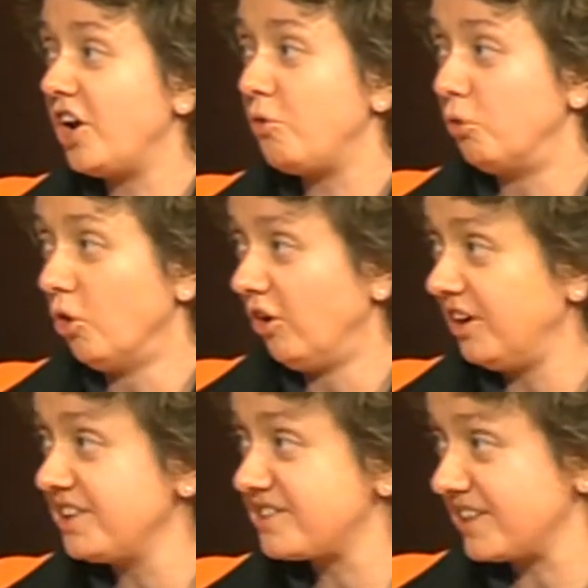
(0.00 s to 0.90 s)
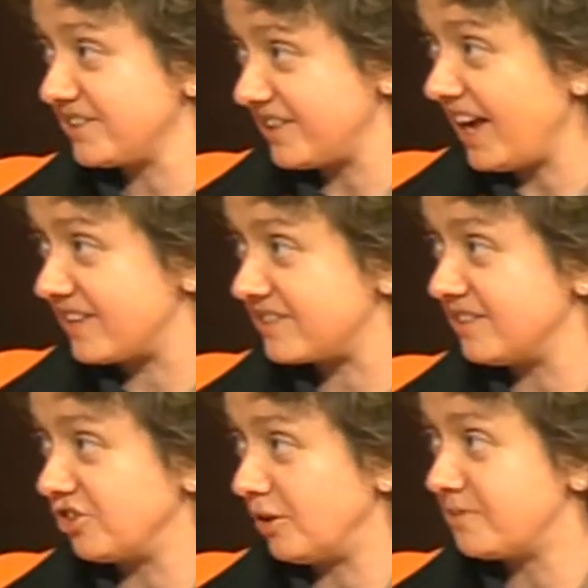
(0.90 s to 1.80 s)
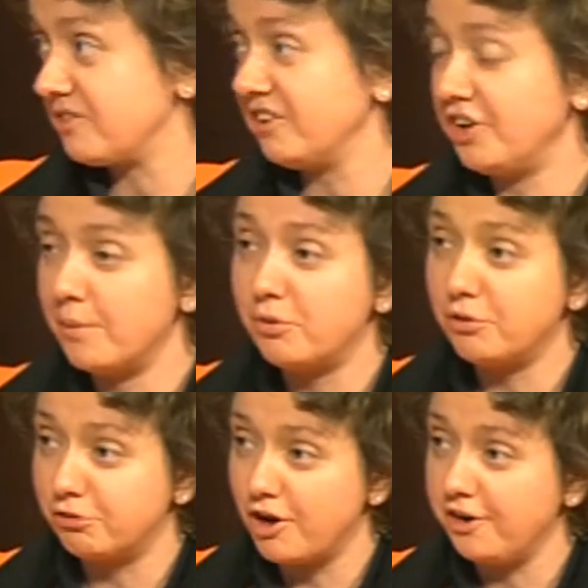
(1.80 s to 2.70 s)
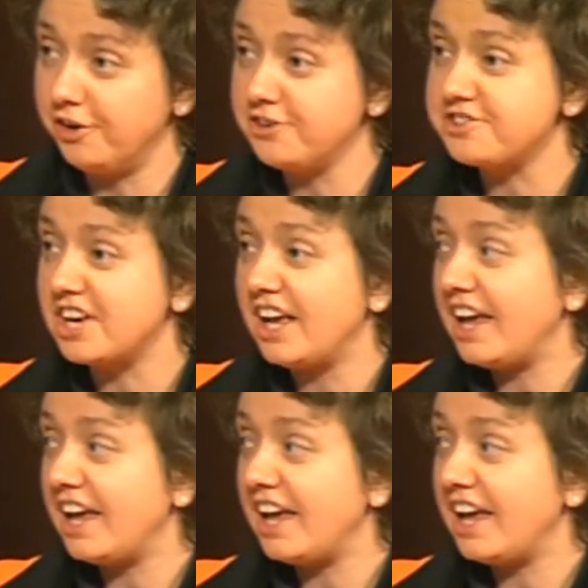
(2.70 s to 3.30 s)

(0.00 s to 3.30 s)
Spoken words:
a roaring success in terms of the number of runners